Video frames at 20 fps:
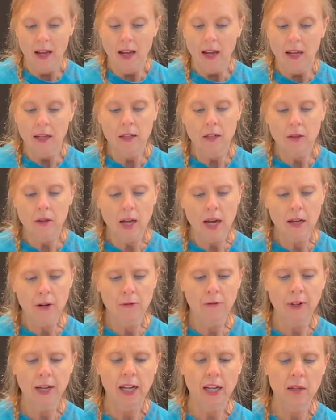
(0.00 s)
And a lot
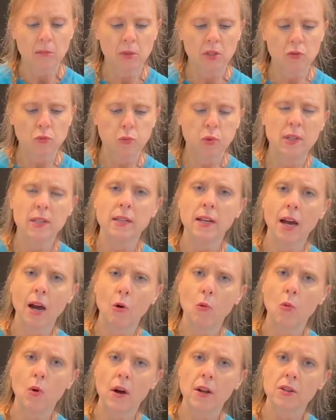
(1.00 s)
of animals would not
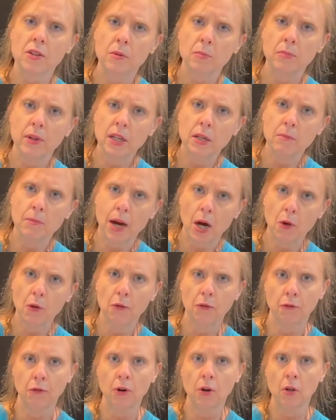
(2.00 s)
want a big
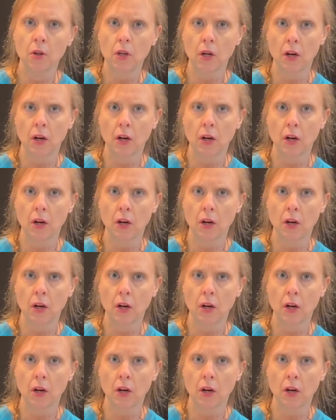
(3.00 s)
mouthful